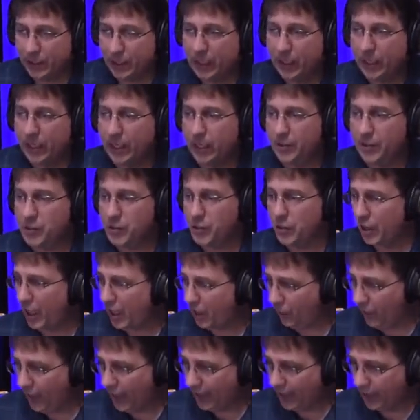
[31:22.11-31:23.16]
It's
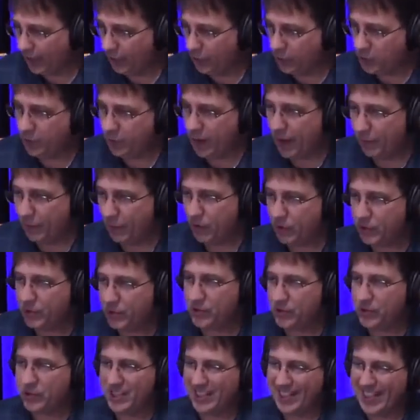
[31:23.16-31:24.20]
not widely used by
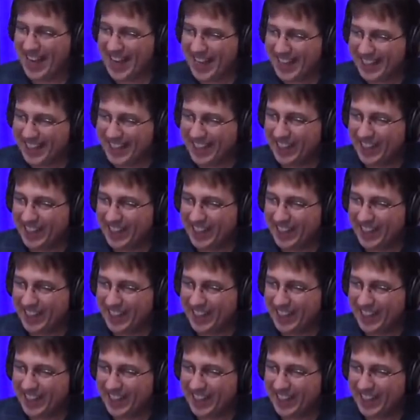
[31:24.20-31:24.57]
merchants yet,